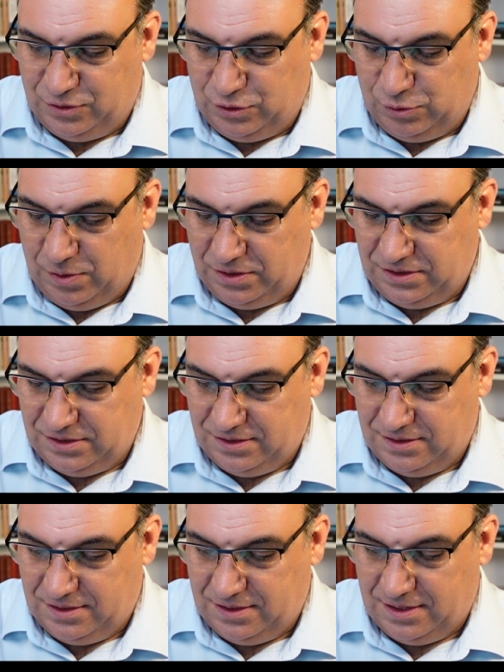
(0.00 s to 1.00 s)
do want,
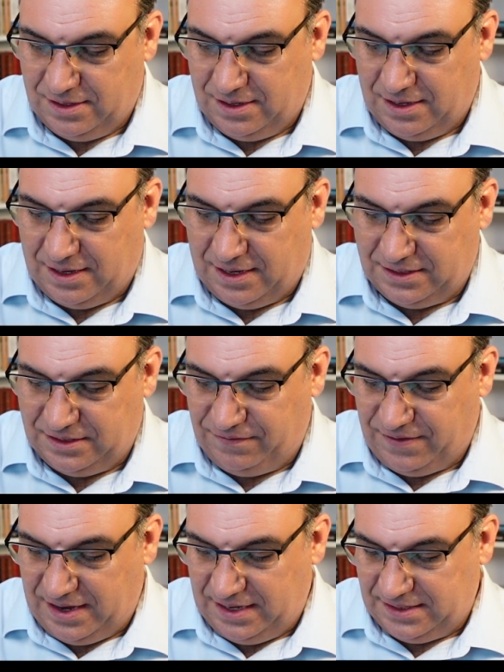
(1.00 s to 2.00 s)
and
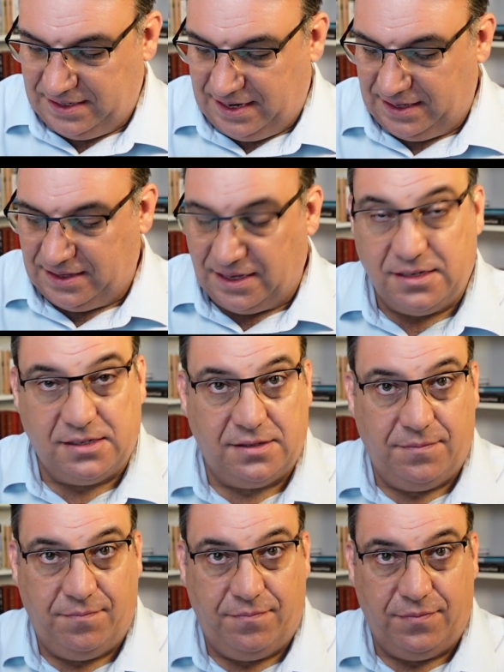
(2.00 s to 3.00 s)
divide it like this.
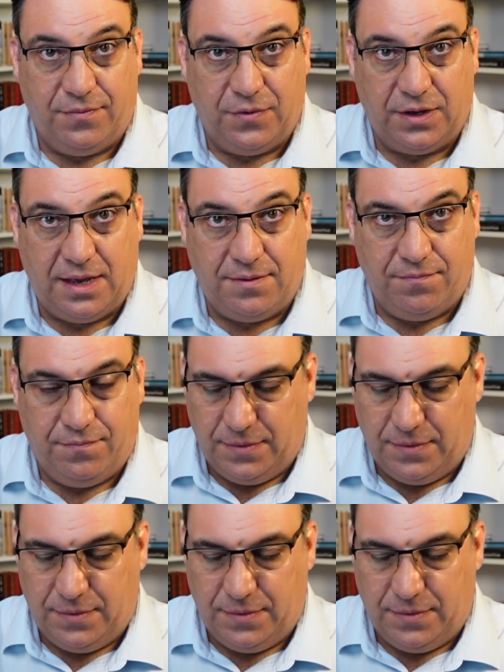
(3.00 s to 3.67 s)
Okay.